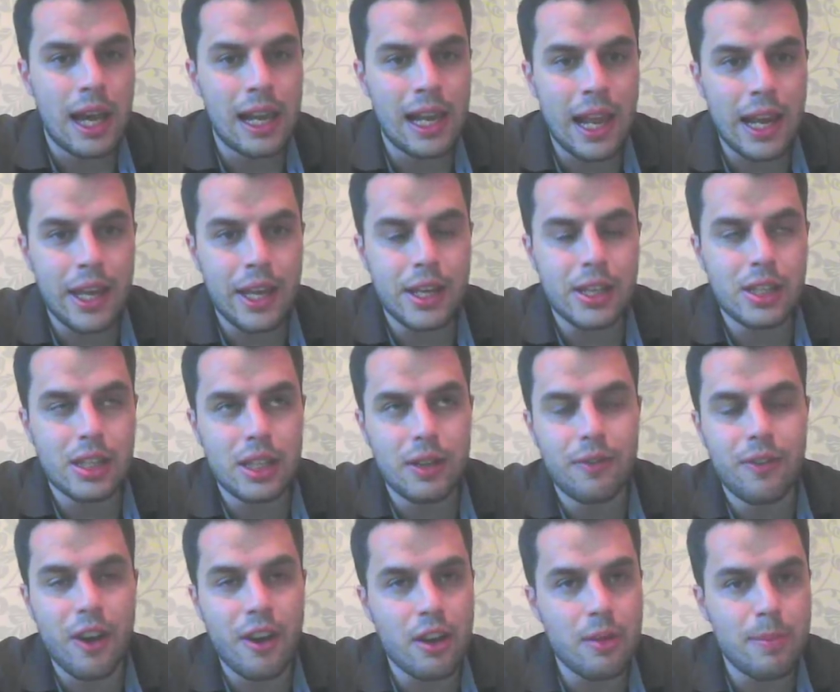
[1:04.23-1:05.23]
Helenius,
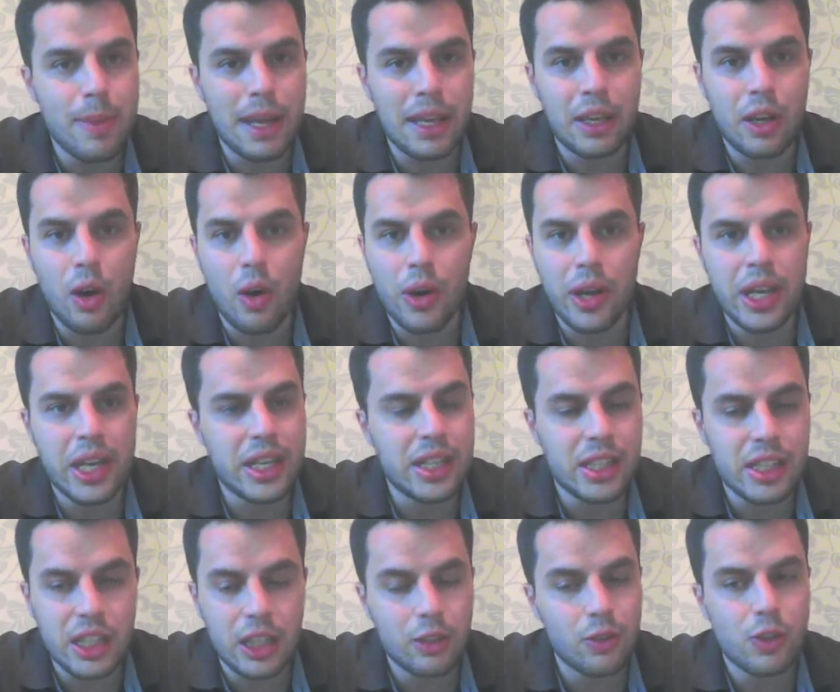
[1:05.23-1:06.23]
very big guy.
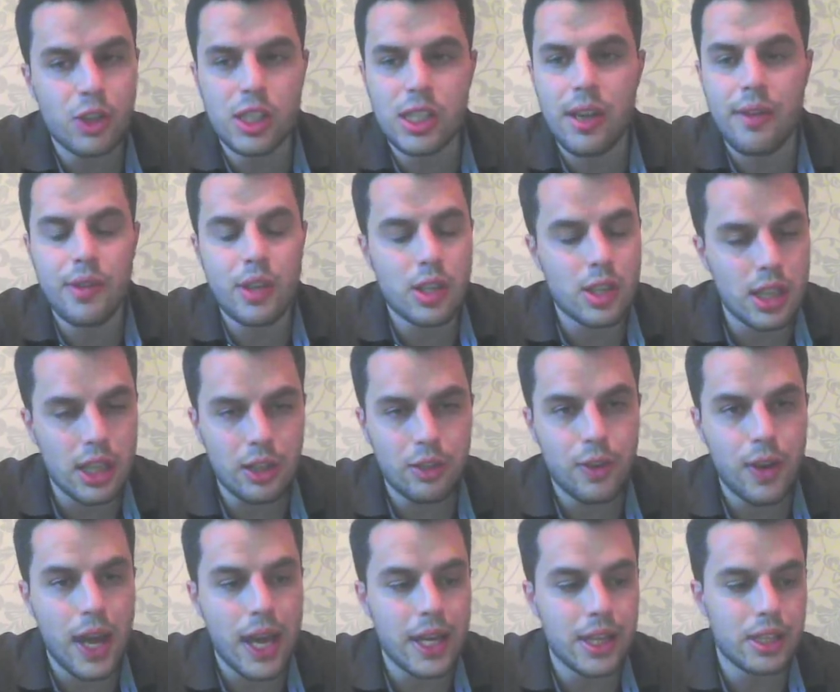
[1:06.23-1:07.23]
He's 6'7",
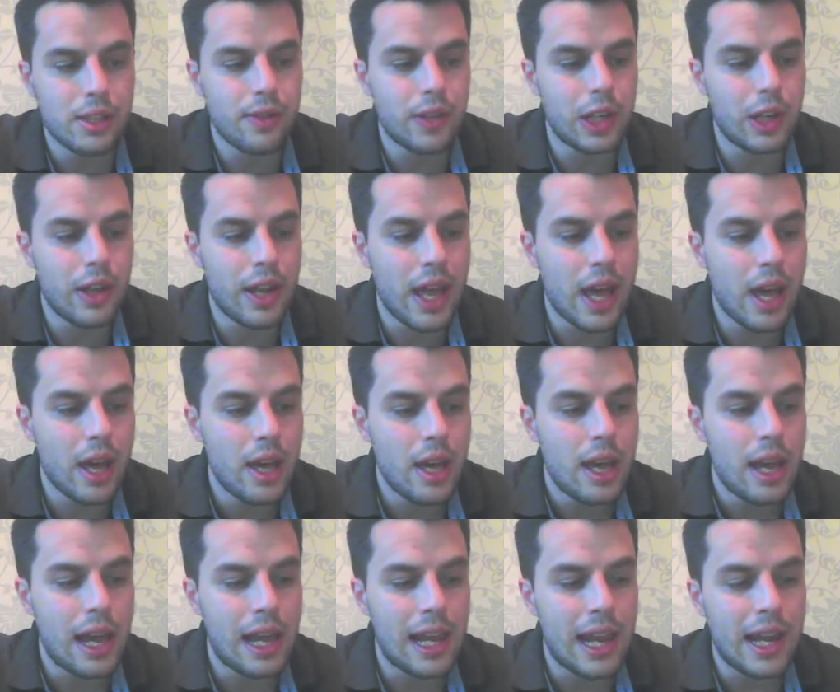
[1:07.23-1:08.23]
6'8", something like that.
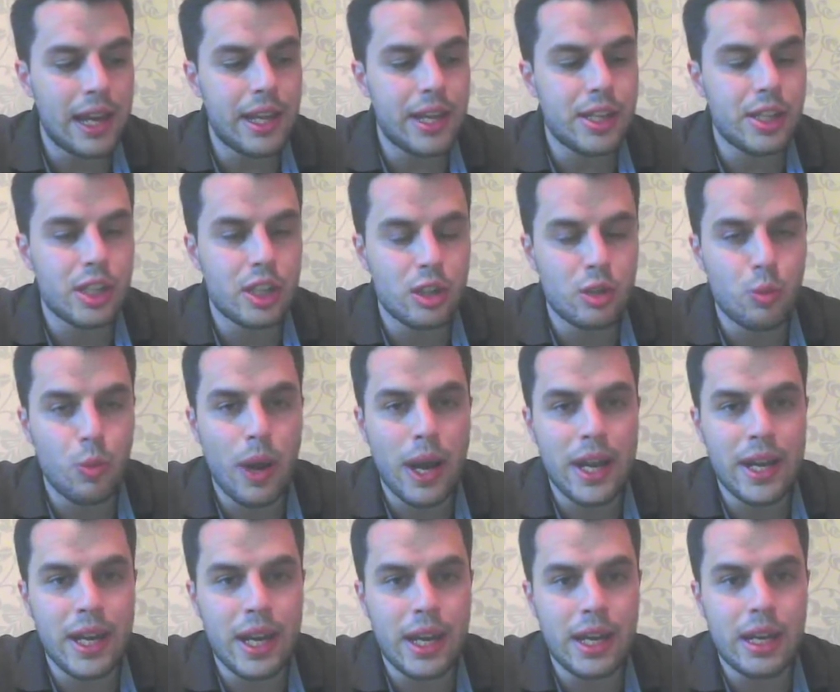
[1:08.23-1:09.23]
Helenius has
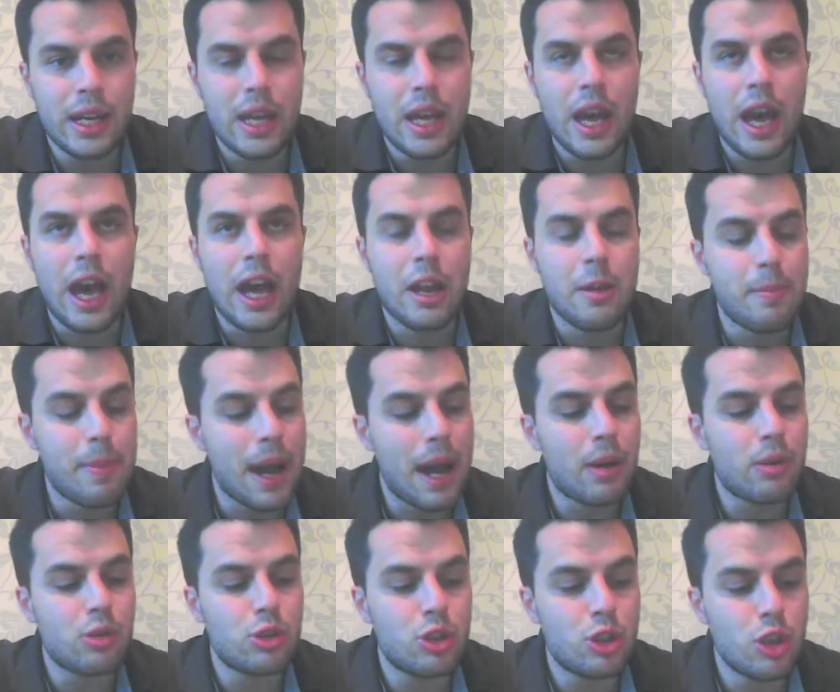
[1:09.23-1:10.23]
weighed in at
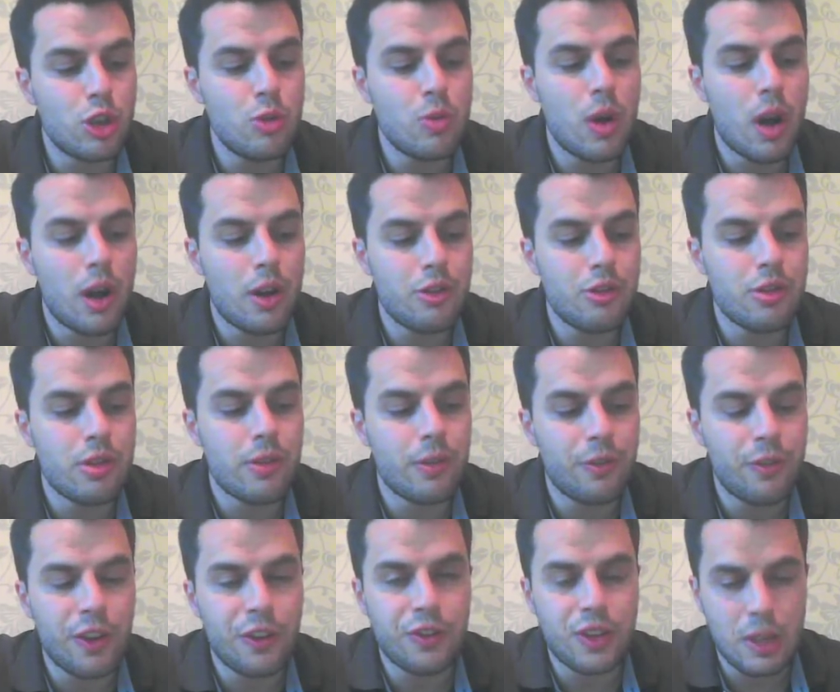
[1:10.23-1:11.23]
about
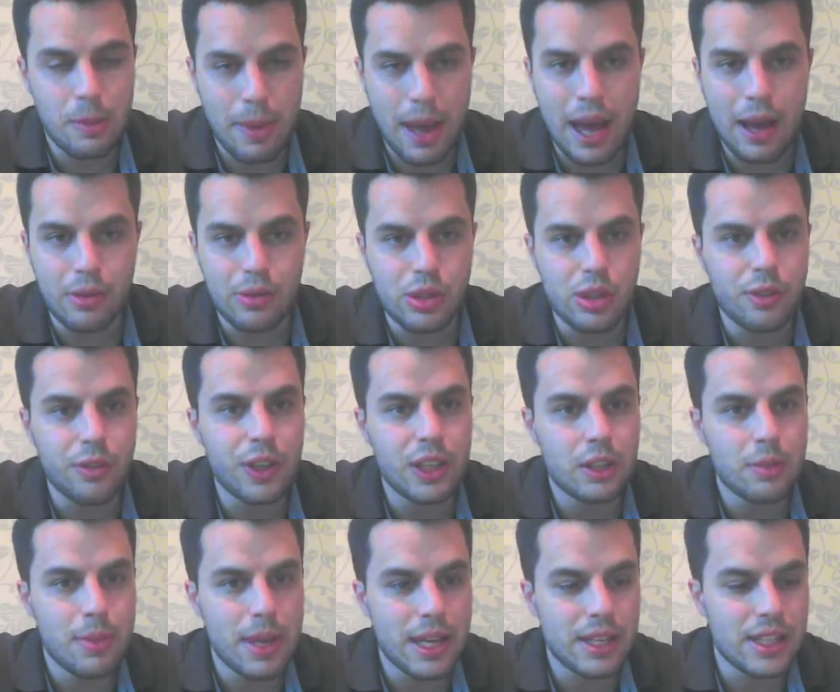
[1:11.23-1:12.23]
250 pounds. I
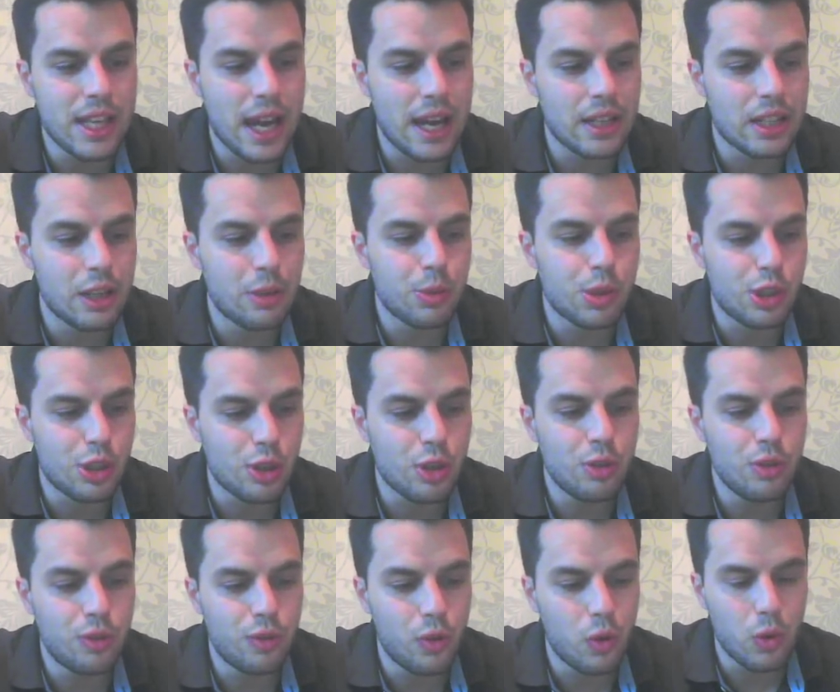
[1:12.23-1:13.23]
think to be exact, it was
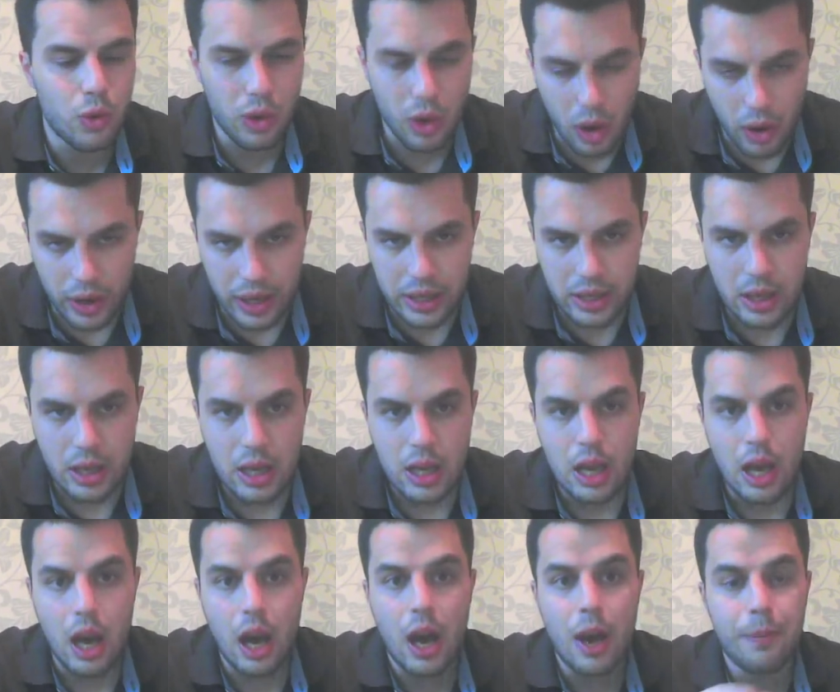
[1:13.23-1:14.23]
249.
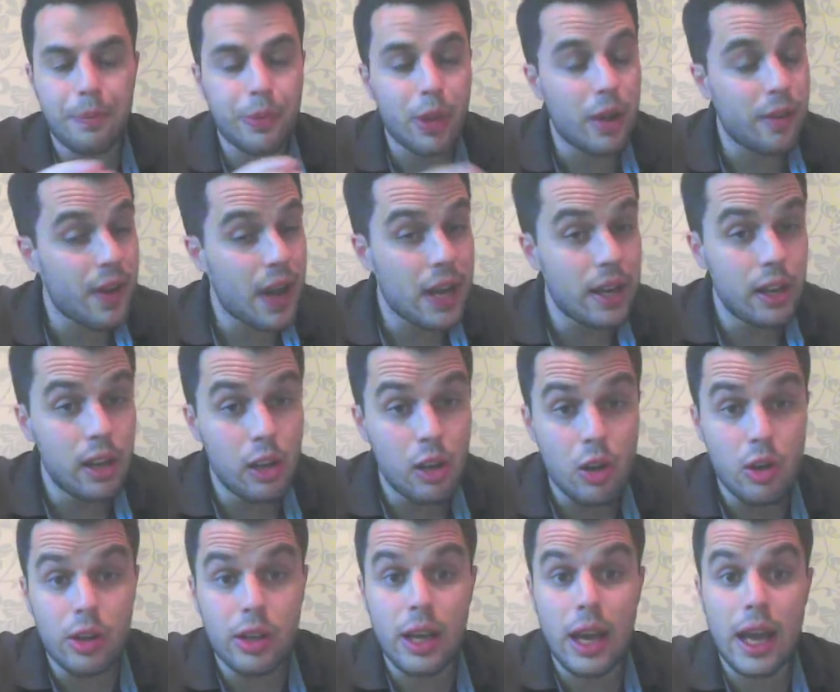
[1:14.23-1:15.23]
I've had a
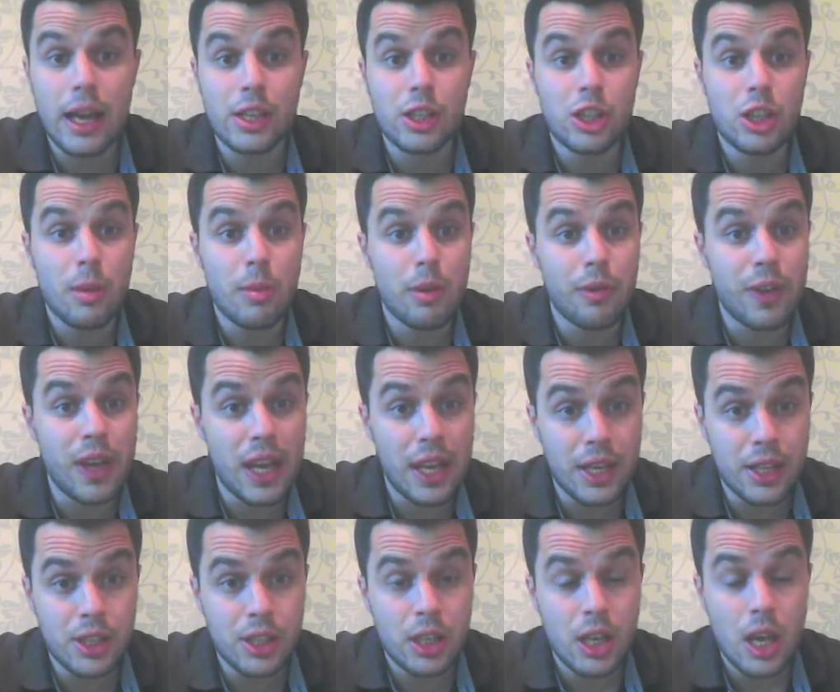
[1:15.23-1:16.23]
look at some of
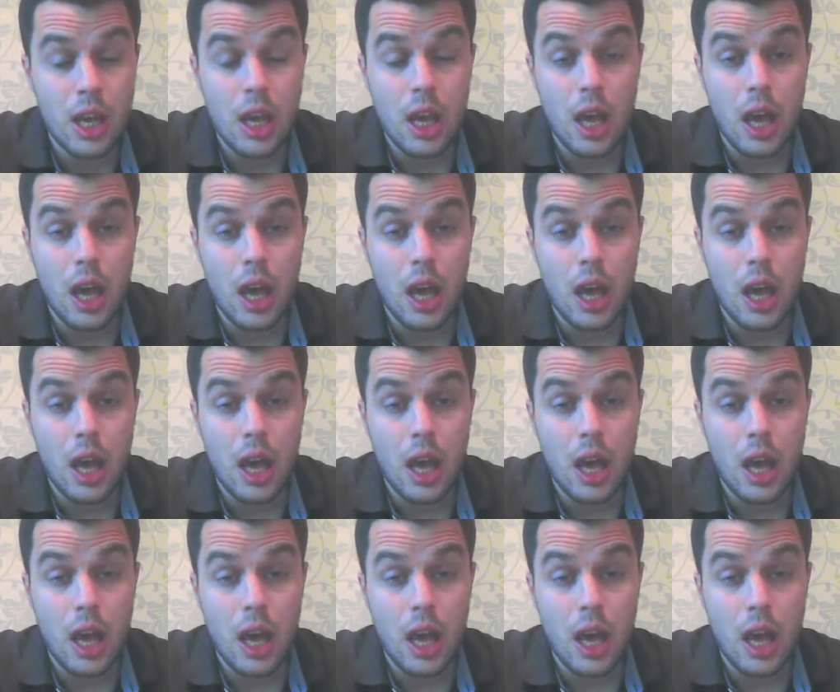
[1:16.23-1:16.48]
his